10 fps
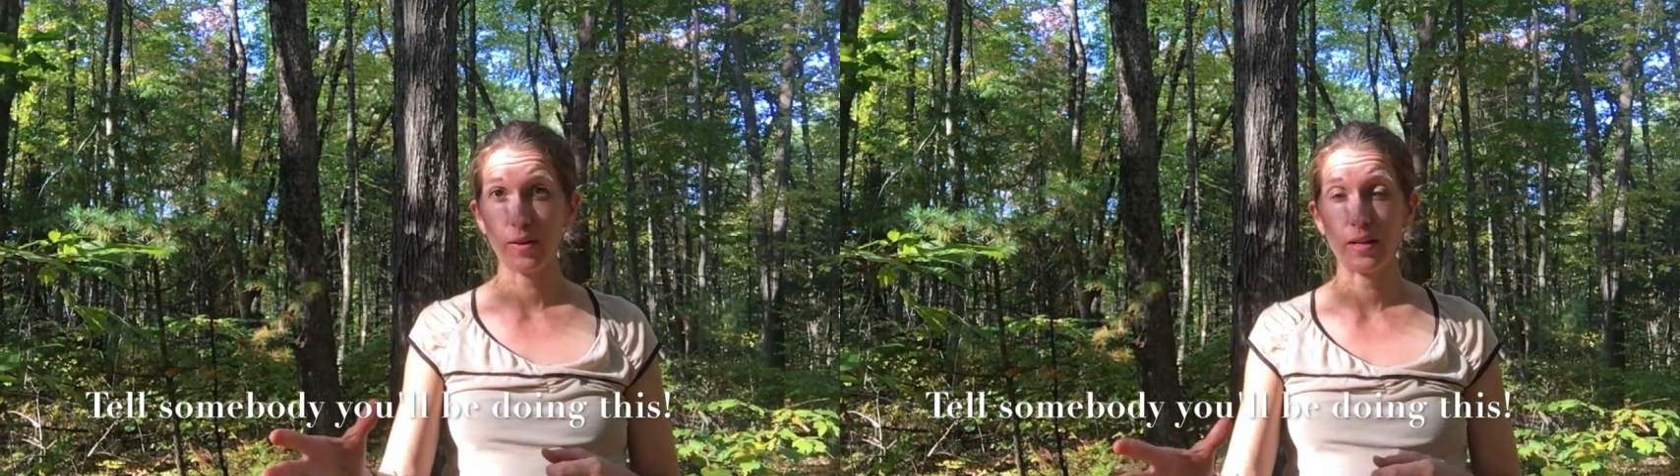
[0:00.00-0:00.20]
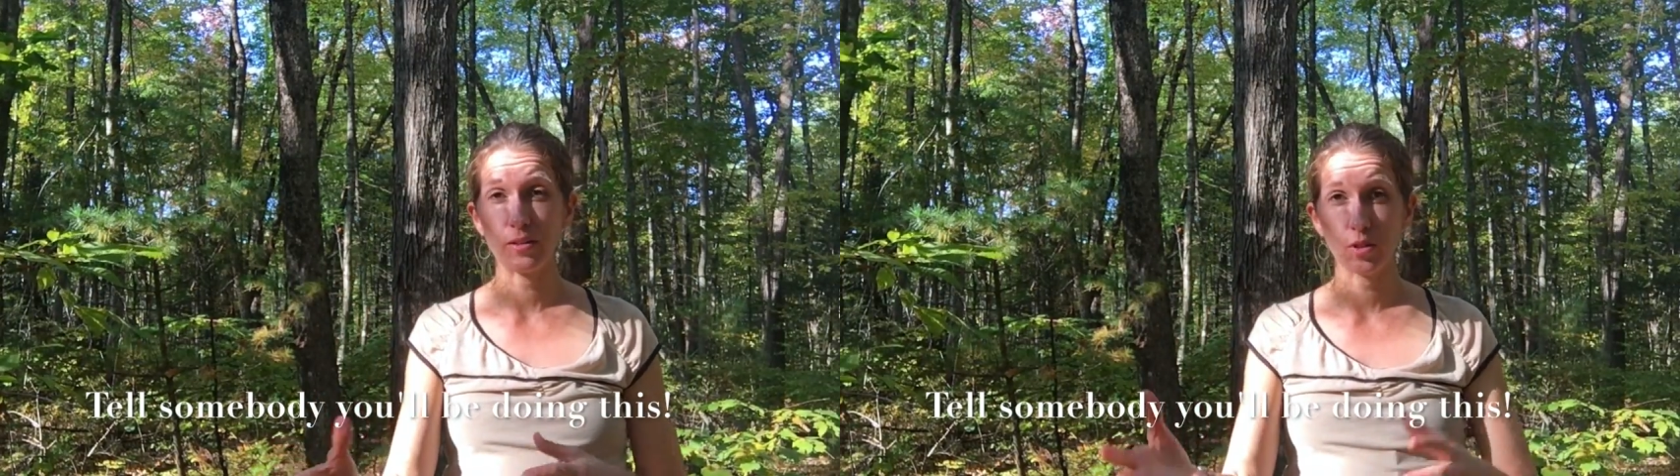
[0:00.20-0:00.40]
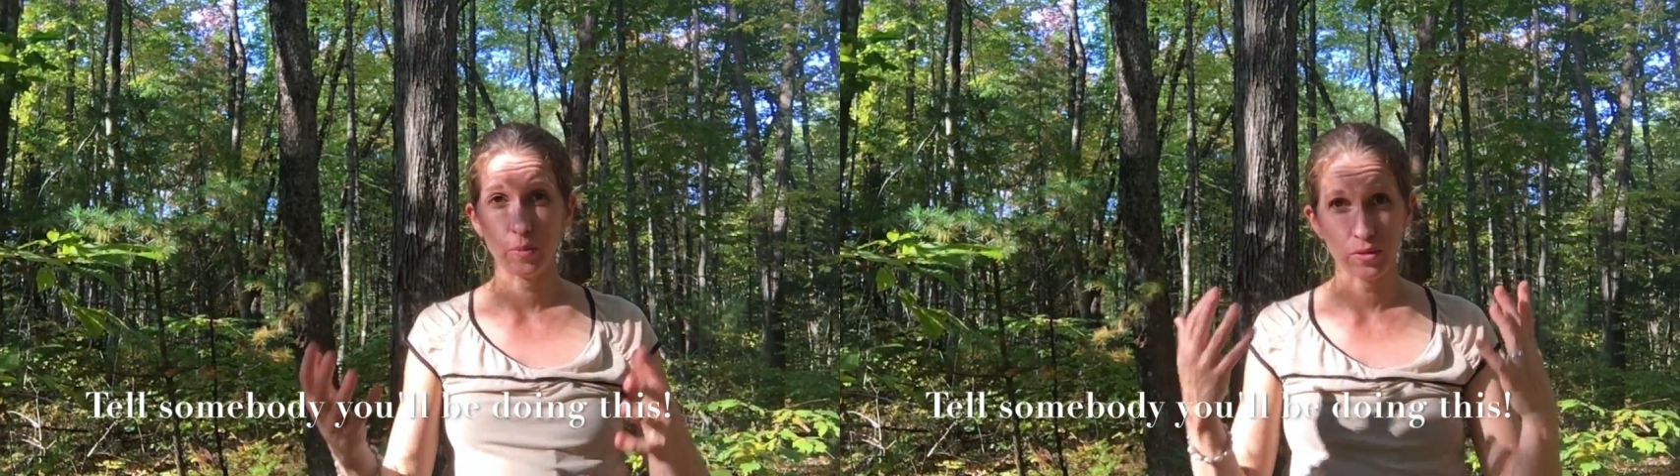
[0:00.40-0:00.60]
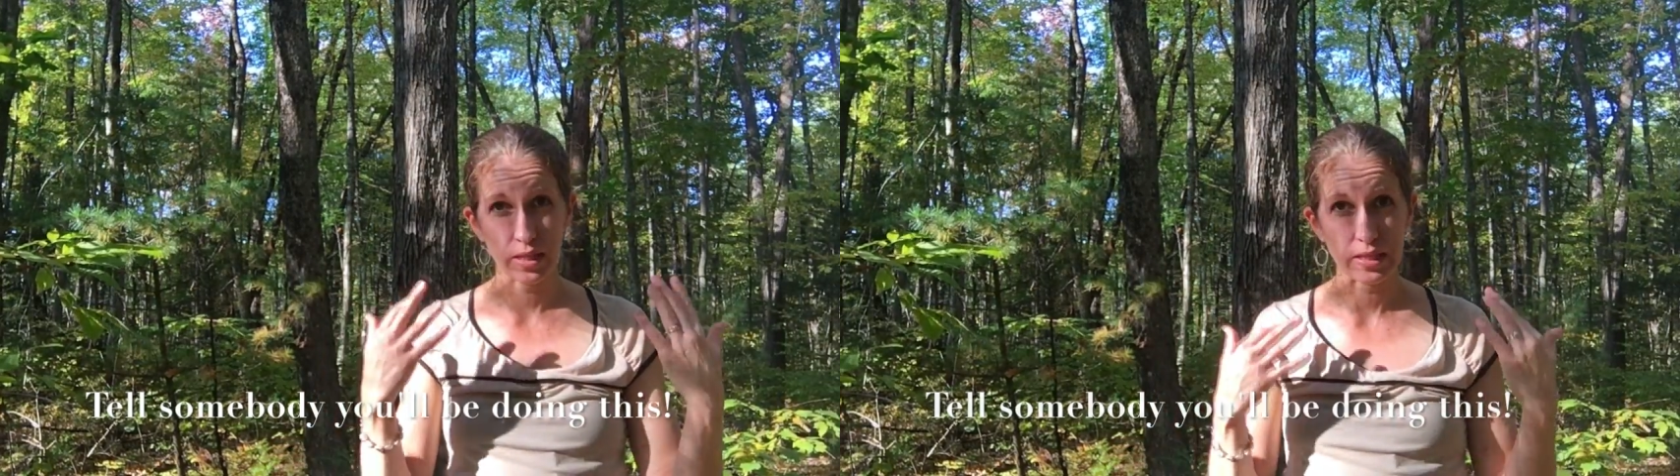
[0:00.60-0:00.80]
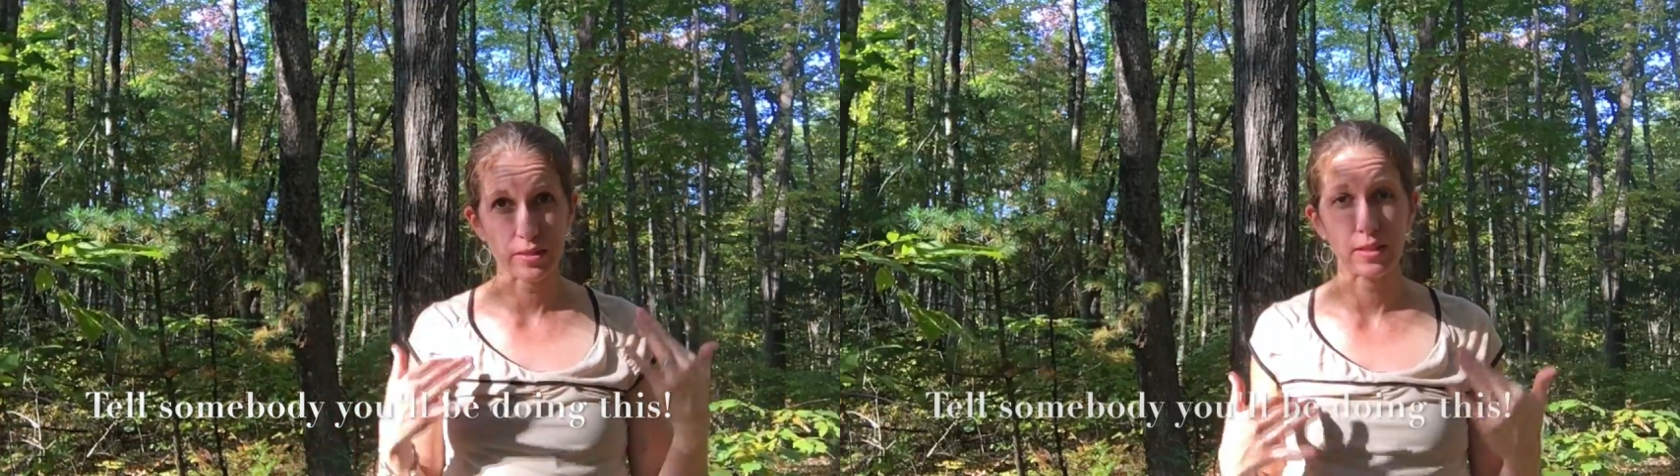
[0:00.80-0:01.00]
and it's almost
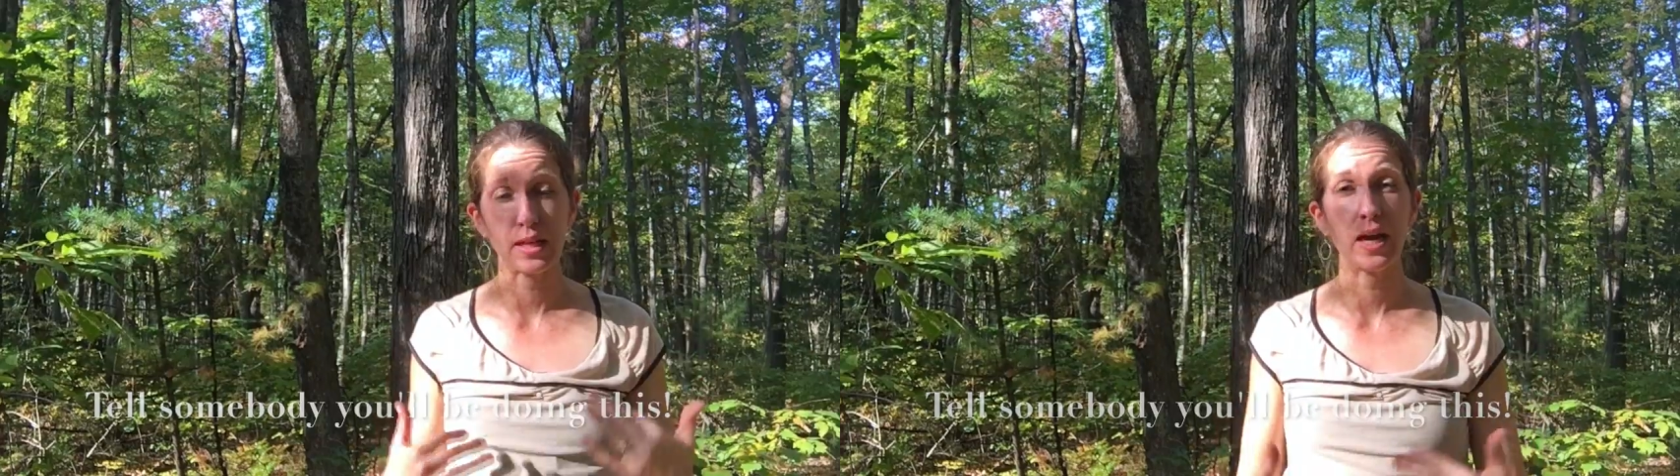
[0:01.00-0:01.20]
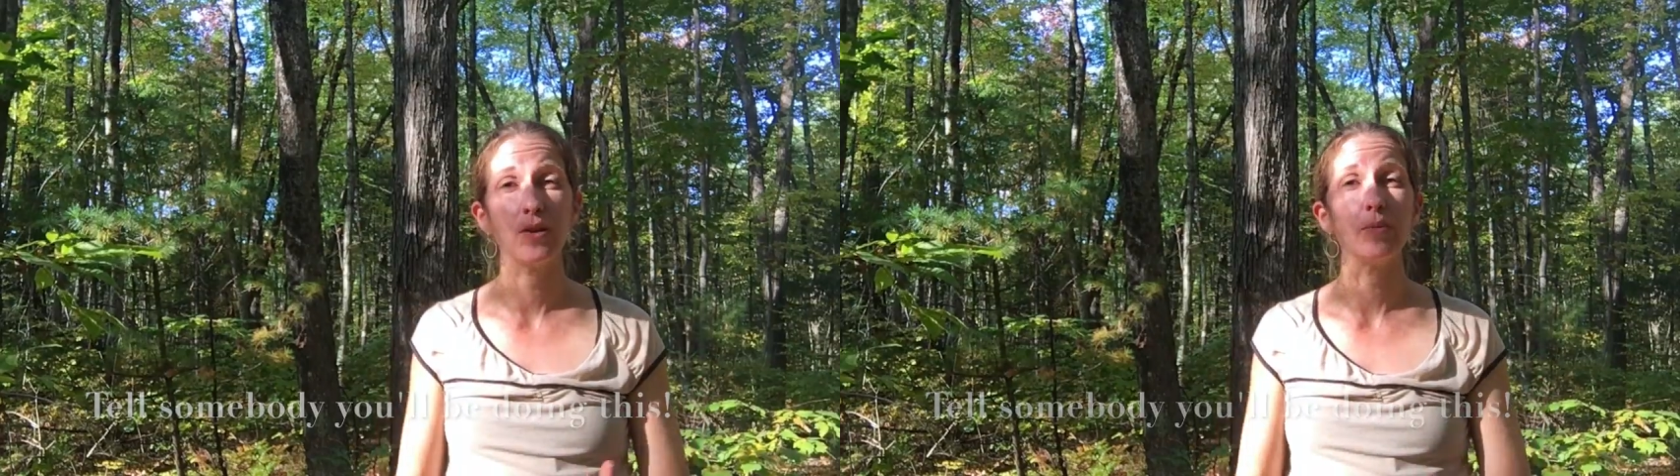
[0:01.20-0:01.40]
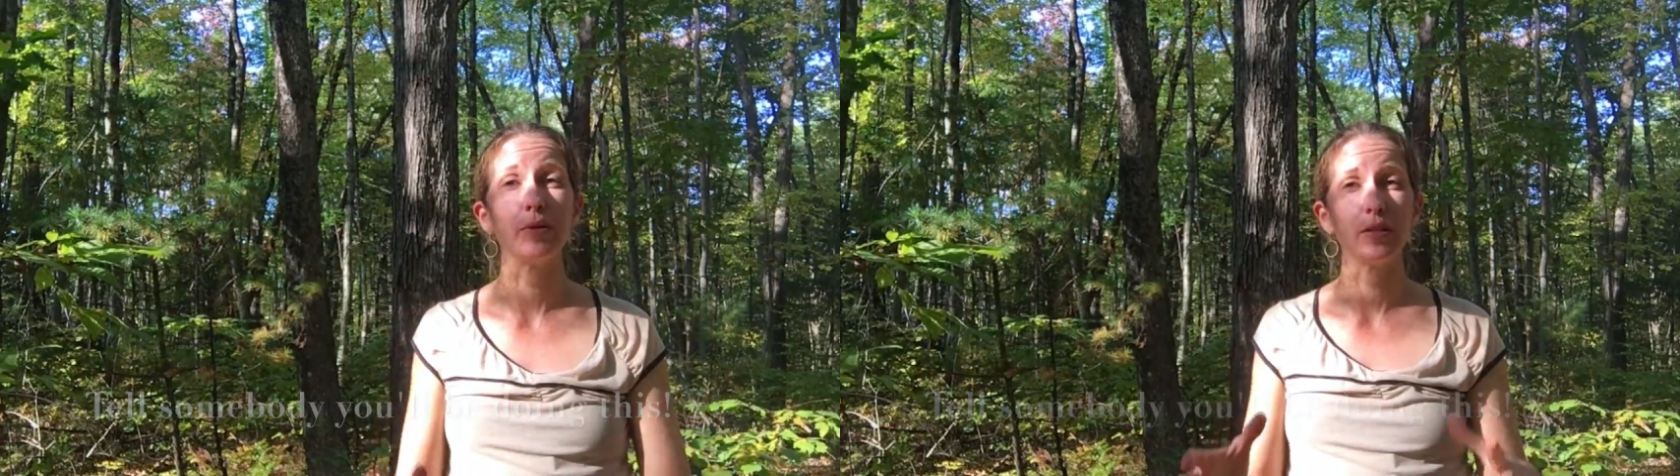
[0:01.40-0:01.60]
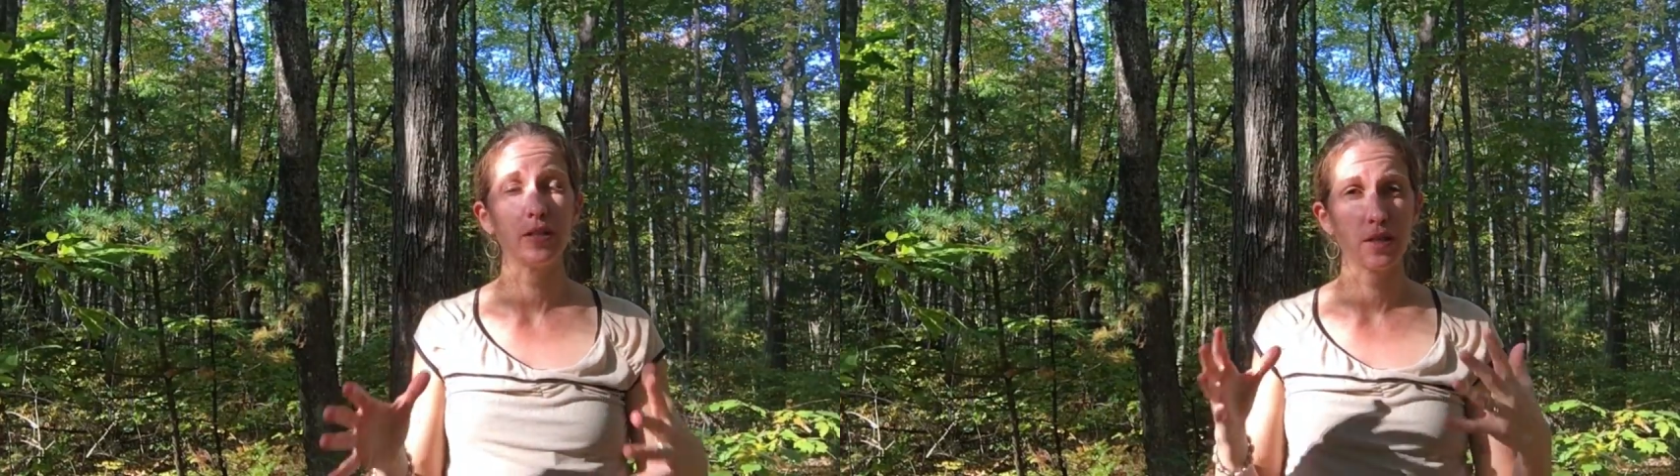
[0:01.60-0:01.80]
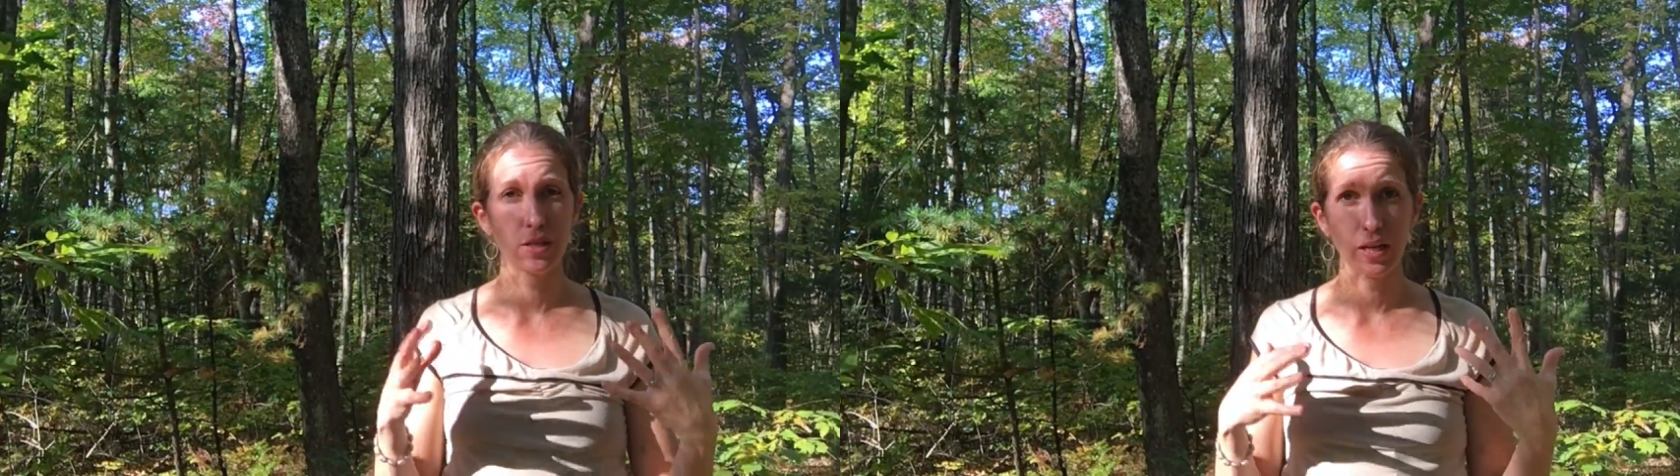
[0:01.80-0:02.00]
like this accountability
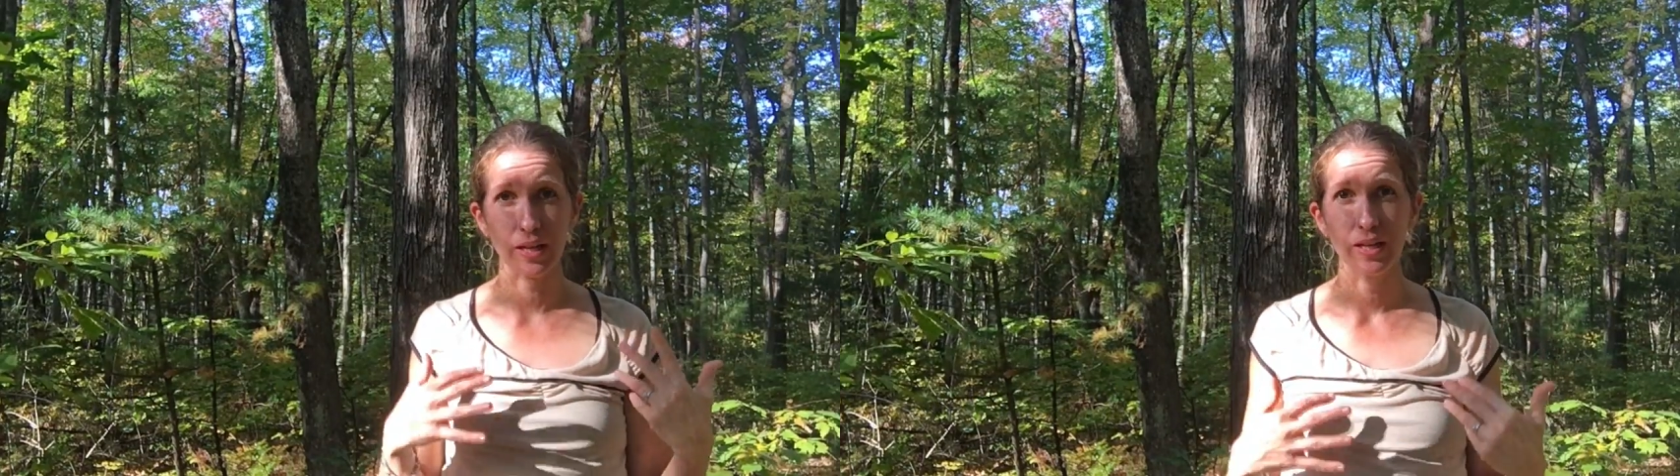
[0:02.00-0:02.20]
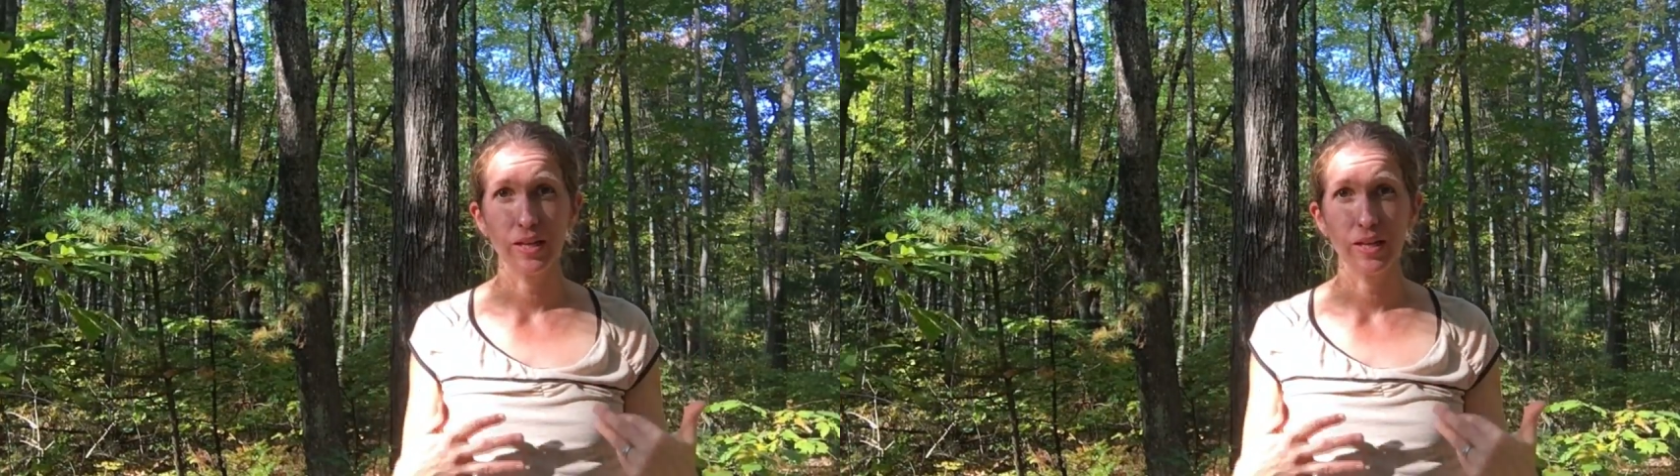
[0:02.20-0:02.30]
thing.